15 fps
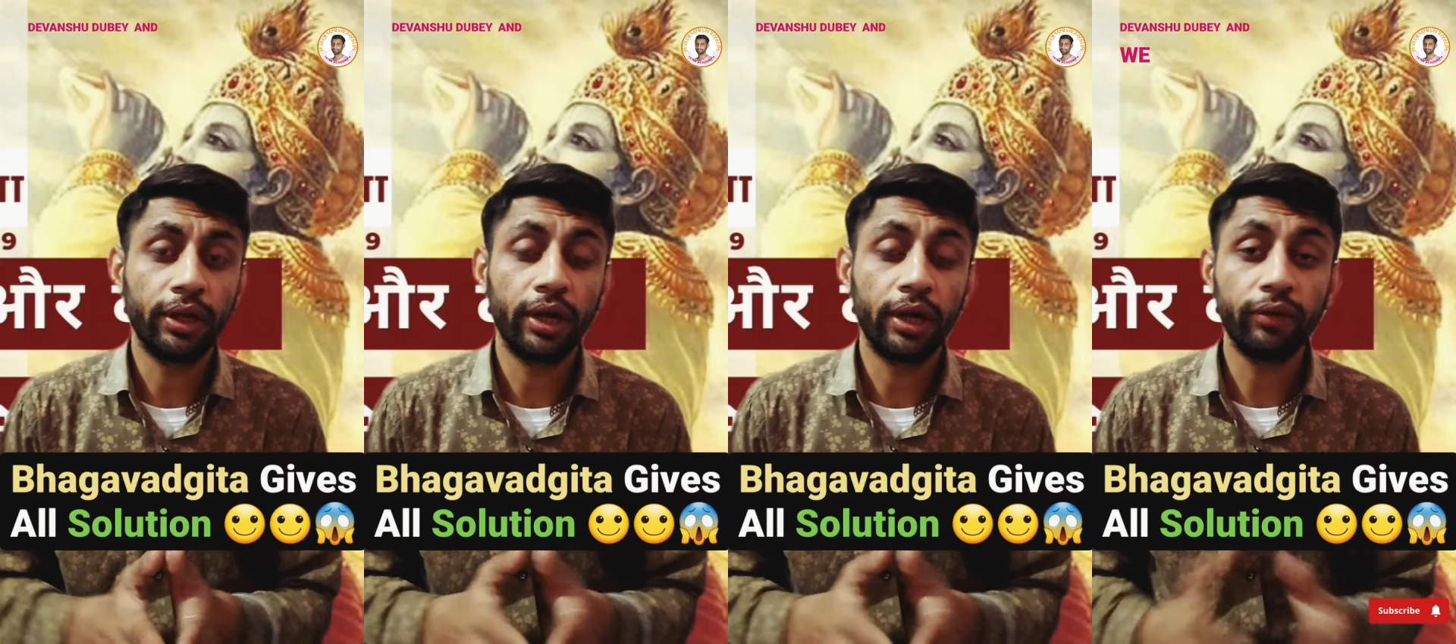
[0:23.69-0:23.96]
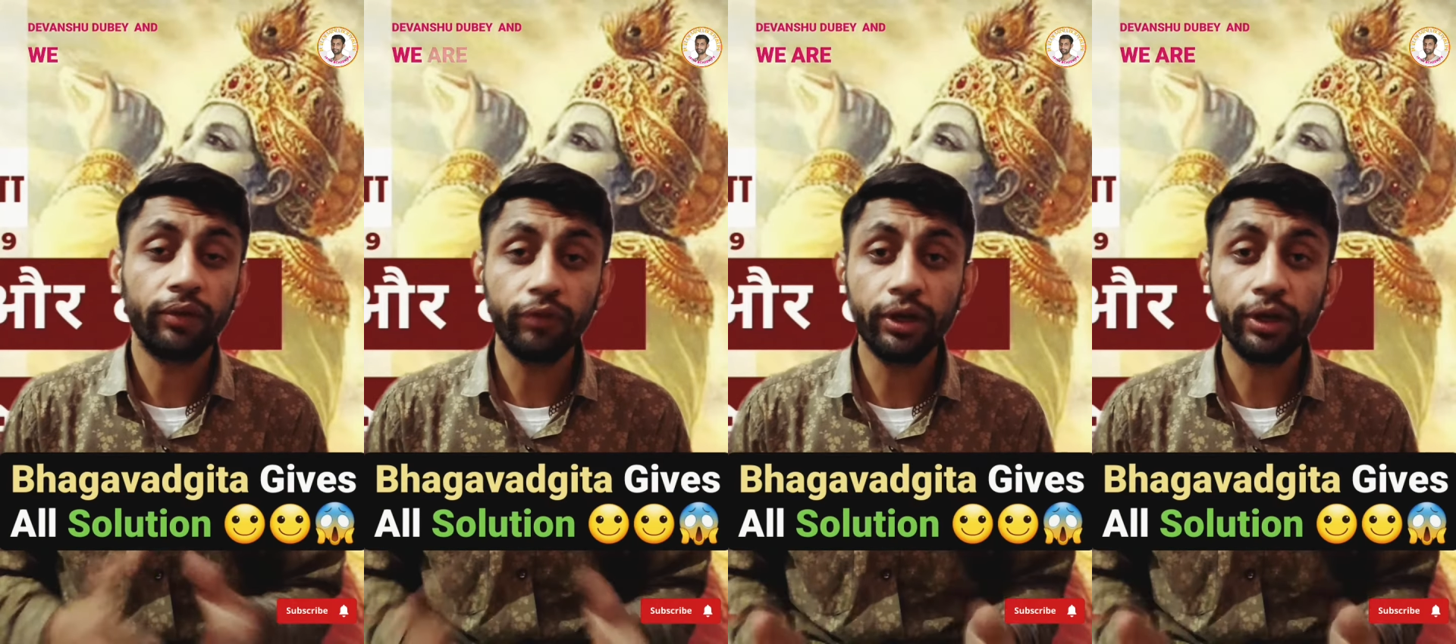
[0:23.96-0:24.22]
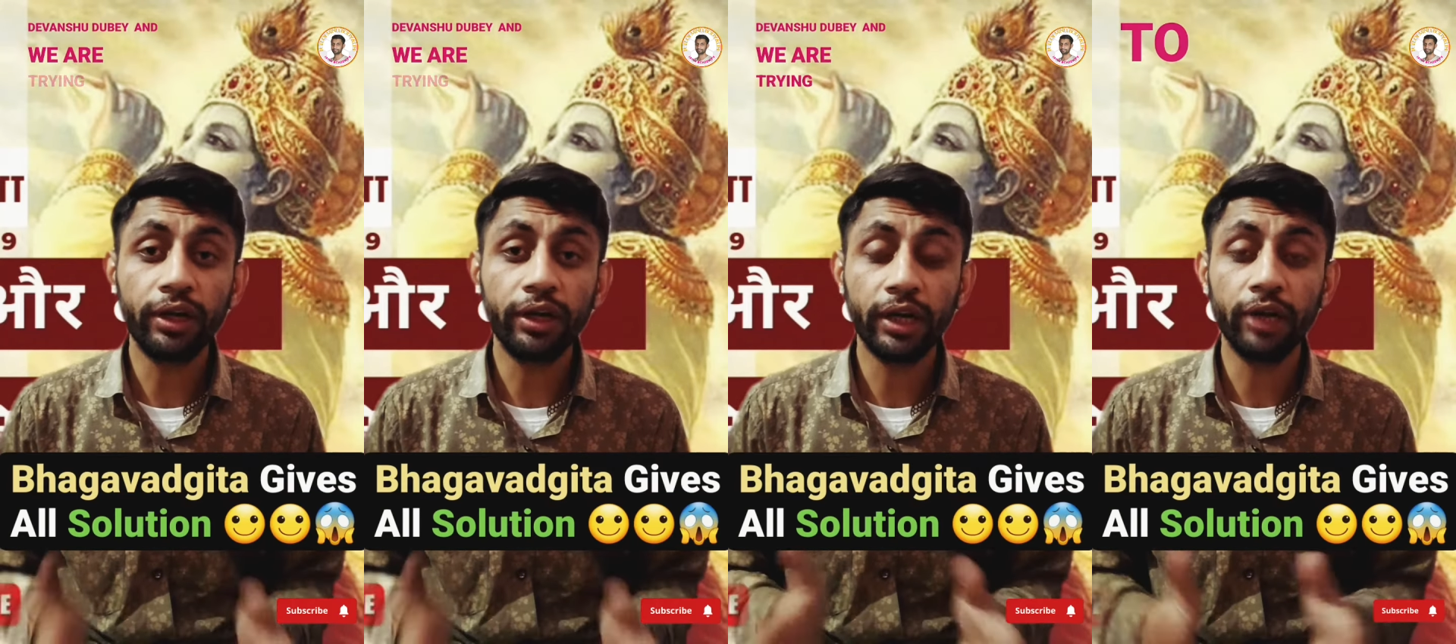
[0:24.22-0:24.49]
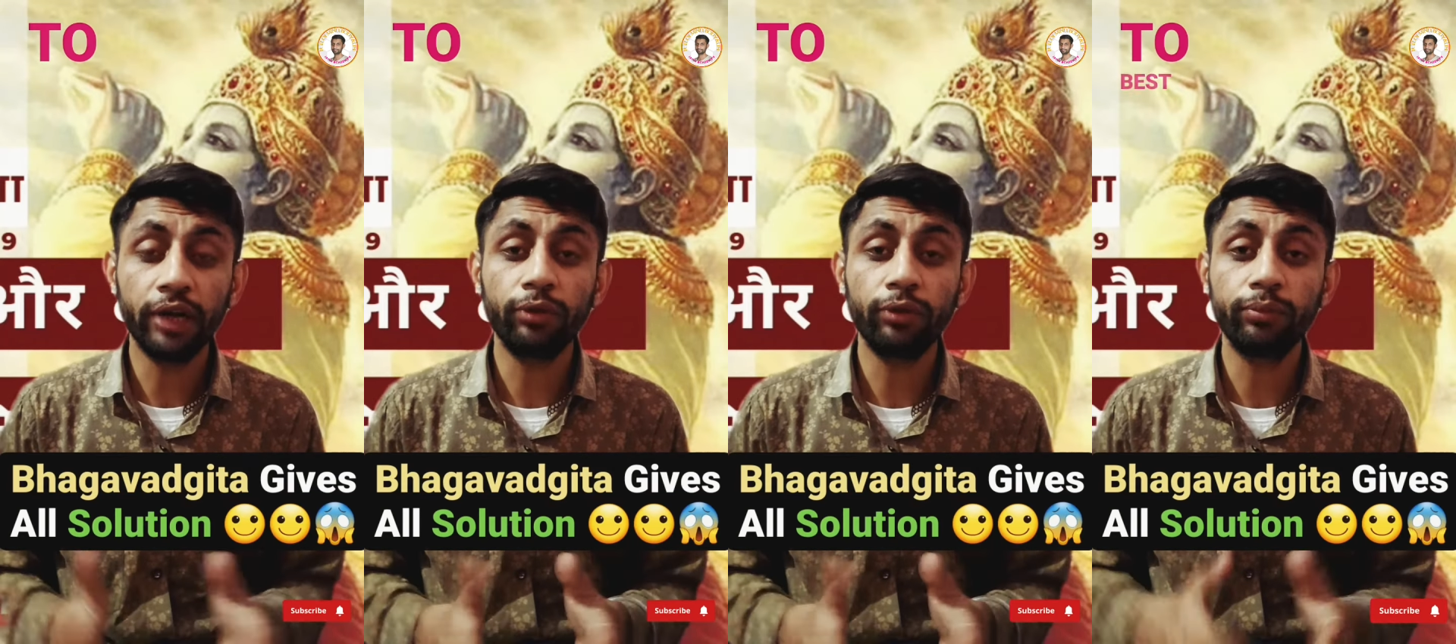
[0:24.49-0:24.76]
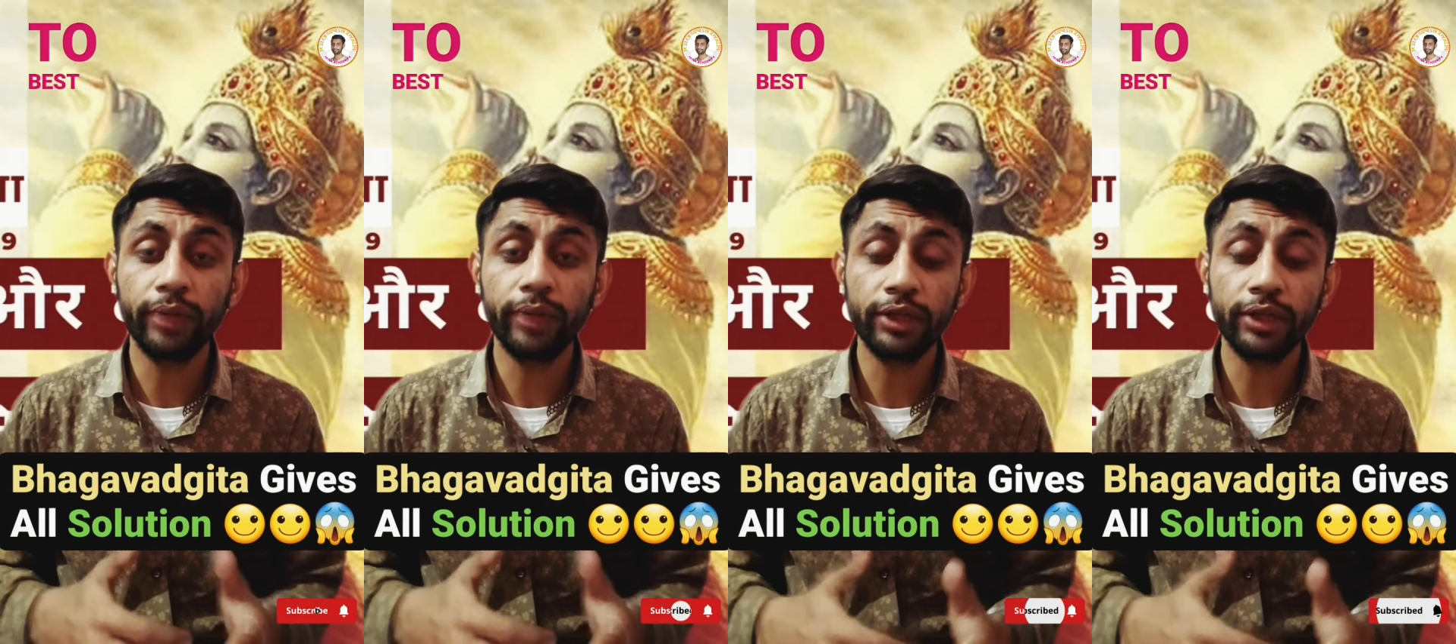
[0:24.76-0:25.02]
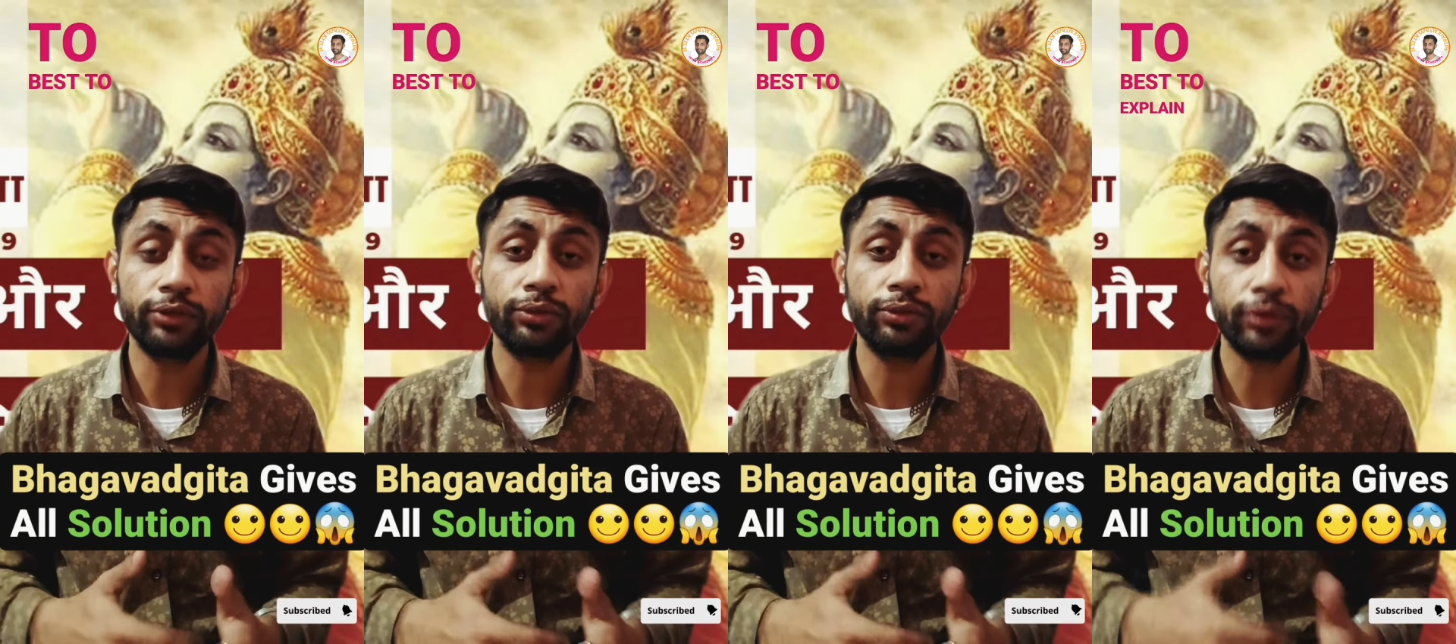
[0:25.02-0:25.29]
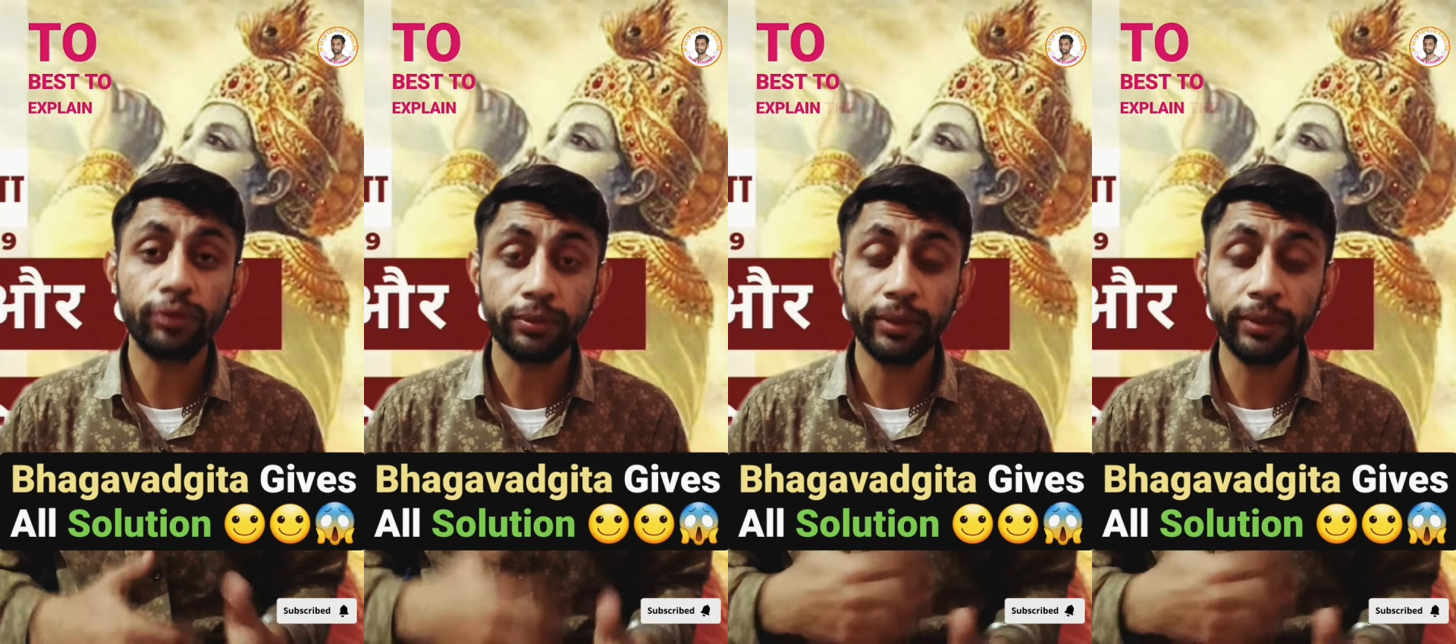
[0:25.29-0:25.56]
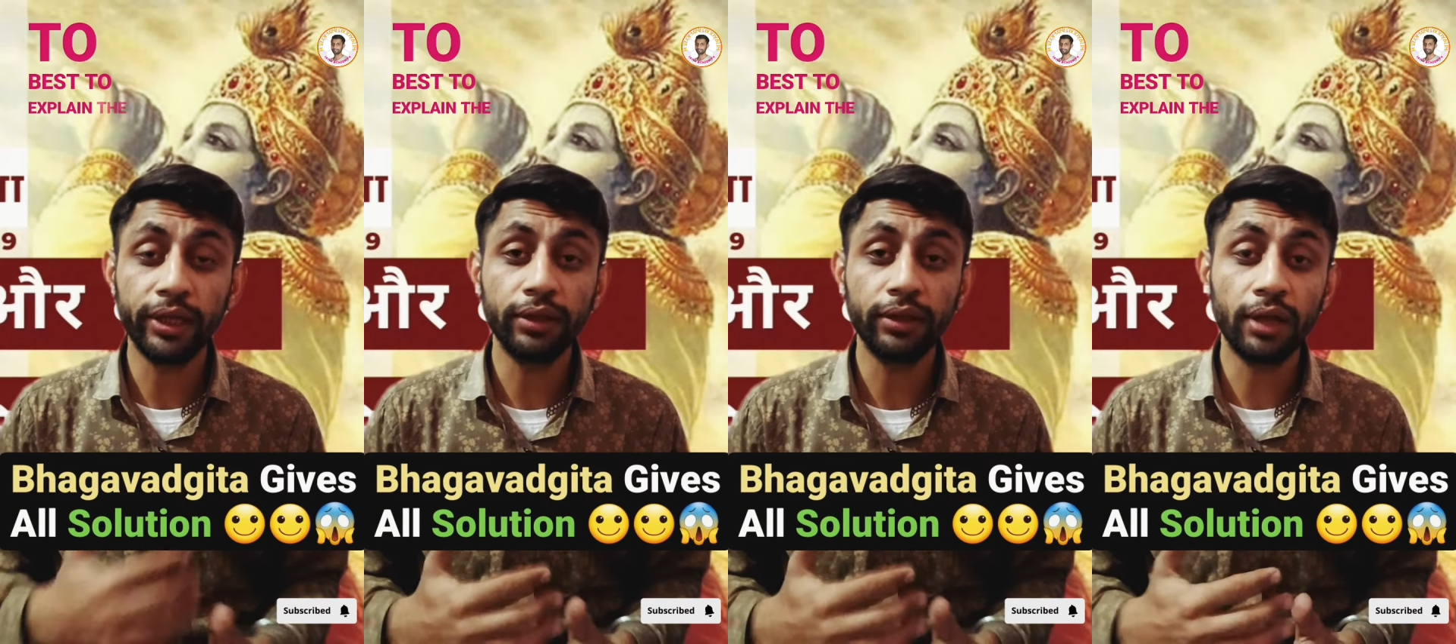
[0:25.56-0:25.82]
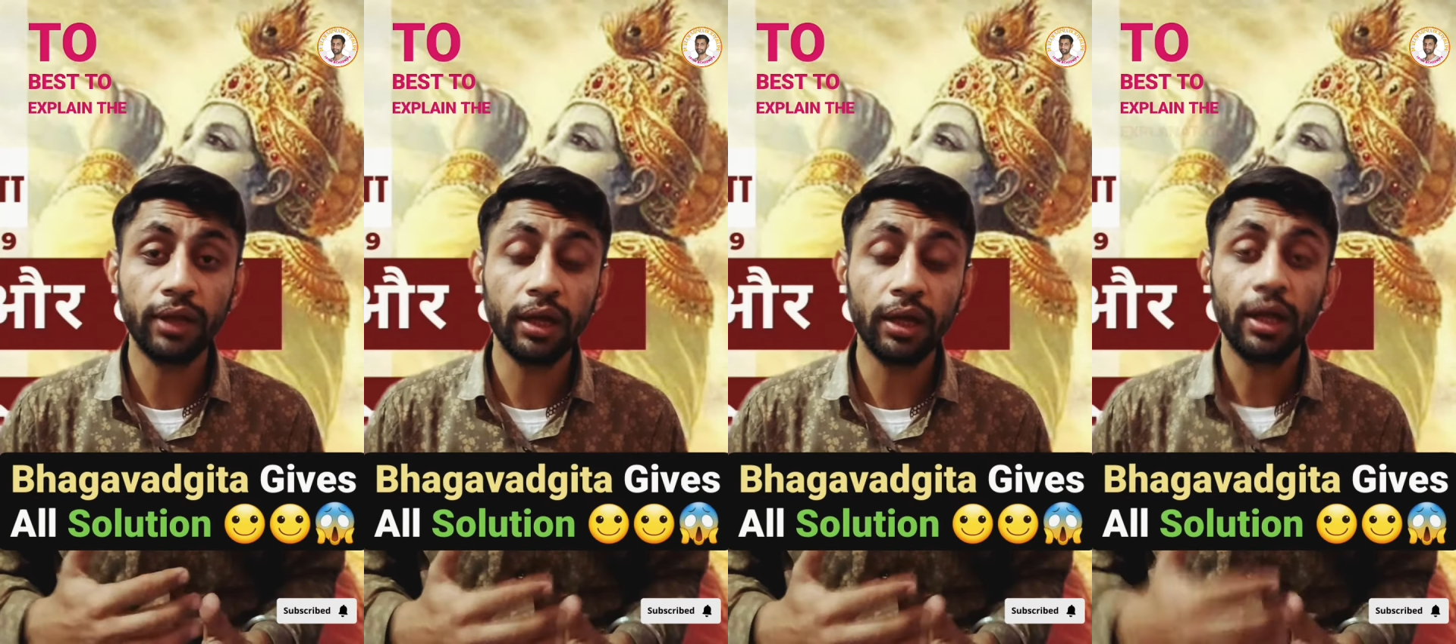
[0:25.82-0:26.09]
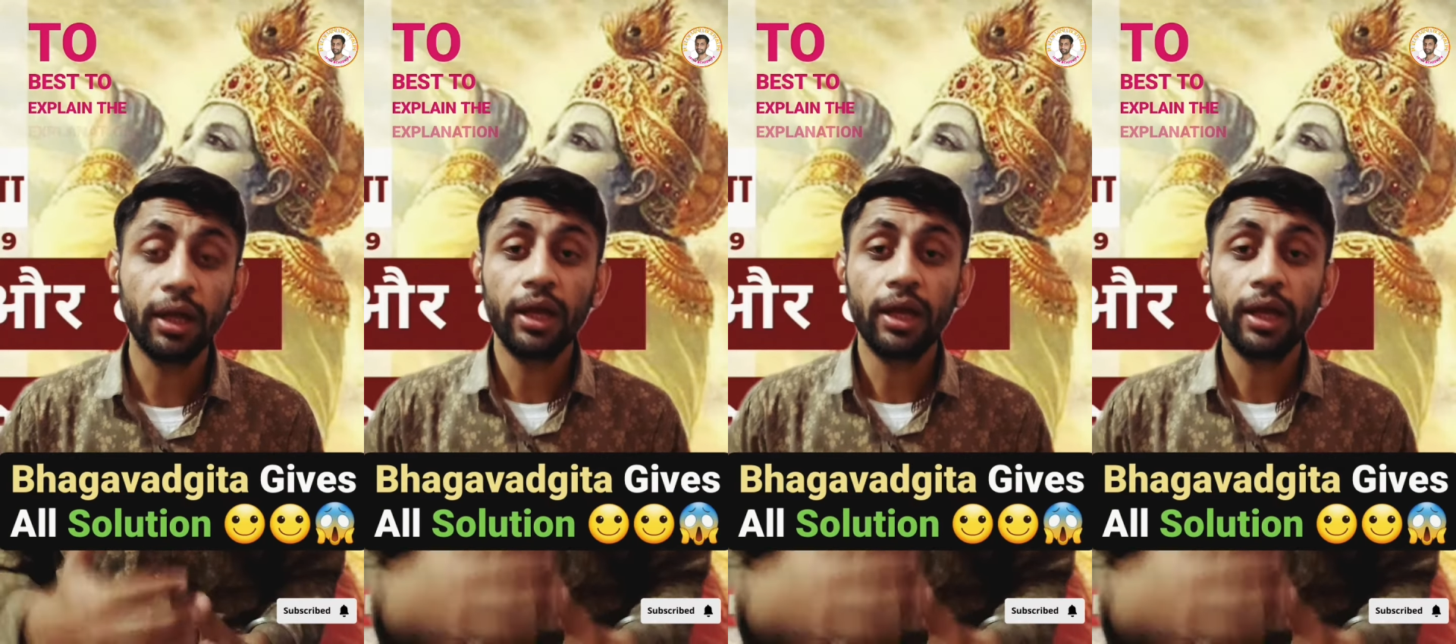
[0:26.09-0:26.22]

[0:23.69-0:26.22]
and we are trying to best to explain the